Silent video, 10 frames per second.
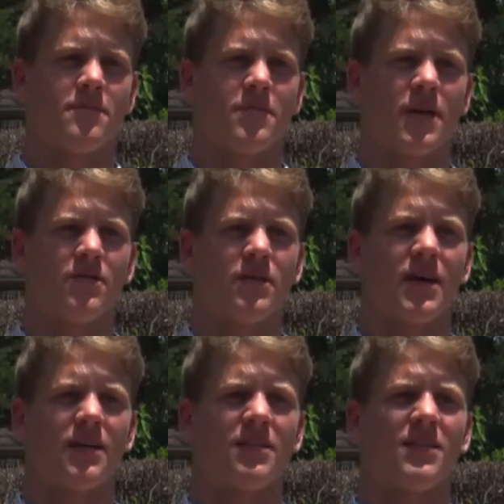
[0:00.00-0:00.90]
Favorite
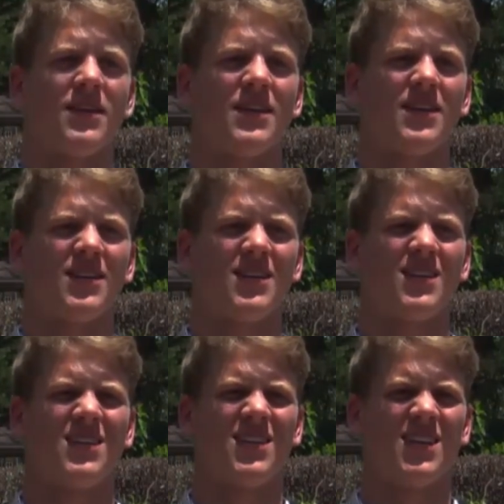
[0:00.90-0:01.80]
athlete.
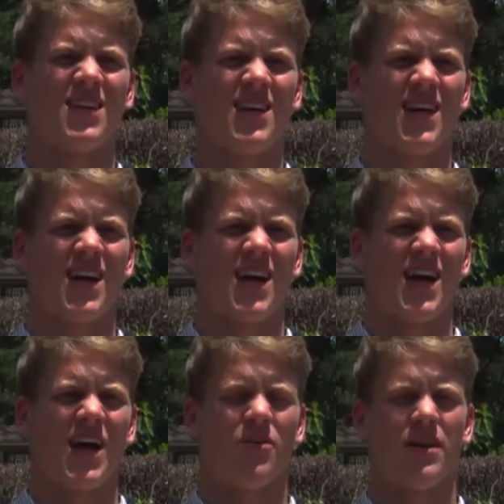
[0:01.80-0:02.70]

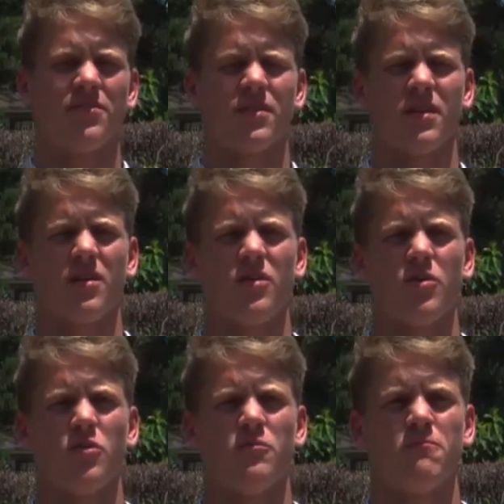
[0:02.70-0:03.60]
I would have to
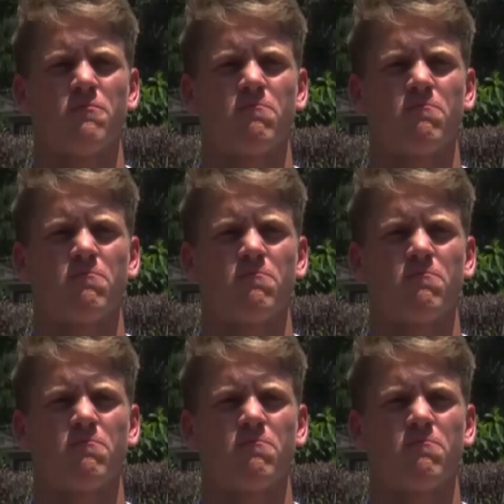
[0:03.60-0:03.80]
go